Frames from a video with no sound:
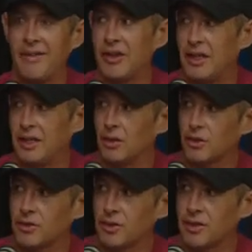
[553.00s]
have an
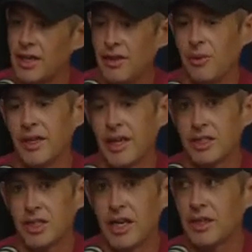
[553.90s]
ego. So to say that we got
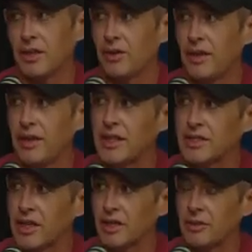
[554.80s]
to check it or
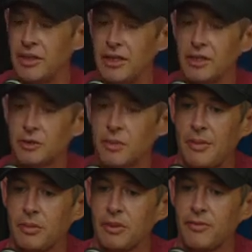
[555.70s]
that's not going to be there is
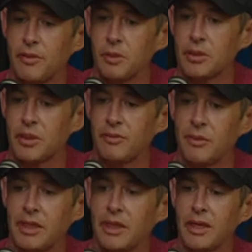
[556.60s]
probably foolish
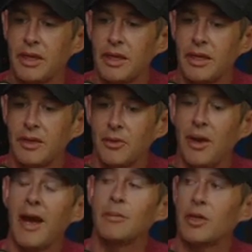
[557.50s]
of me. So
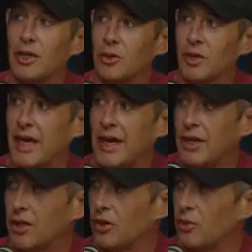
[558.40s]
now I'm trying to look at
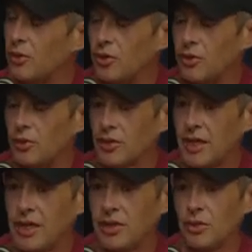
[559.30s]
it and go,
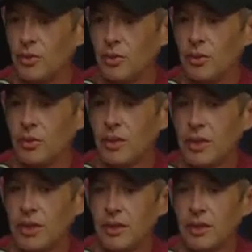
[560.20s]
can you
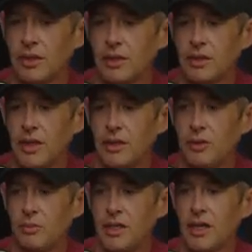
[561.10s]

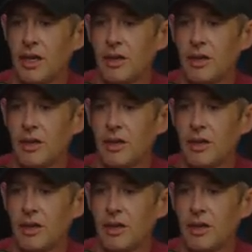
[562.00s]
be